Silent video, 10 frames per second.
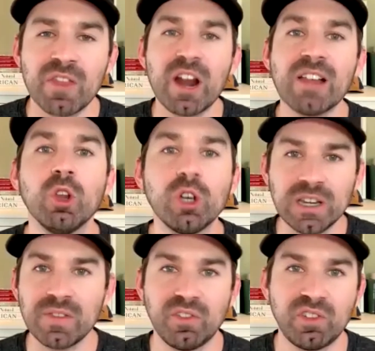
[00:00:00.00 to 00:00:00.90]
They're not
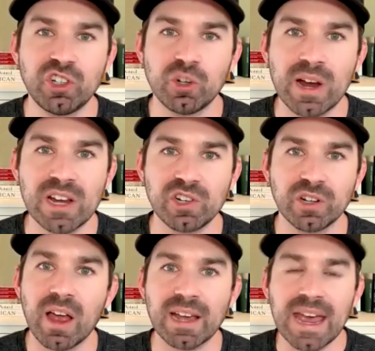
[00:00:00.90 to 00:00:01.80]
looking at the
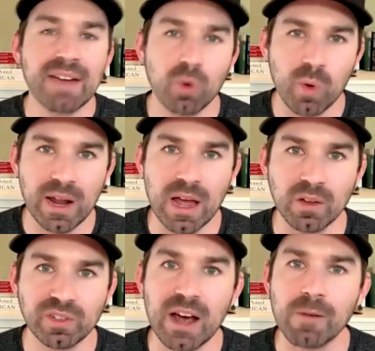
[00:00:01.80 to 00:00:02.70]
situation like everyone
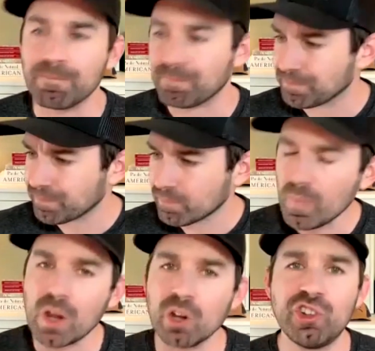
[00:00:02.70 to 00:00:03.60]
else. Now,
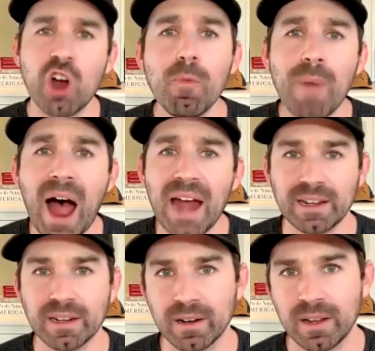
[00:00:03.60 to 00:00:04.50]
Joe
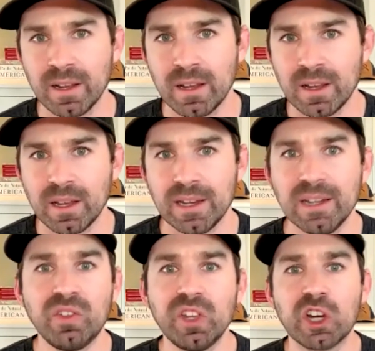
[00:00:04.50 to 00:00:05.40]
Biden is the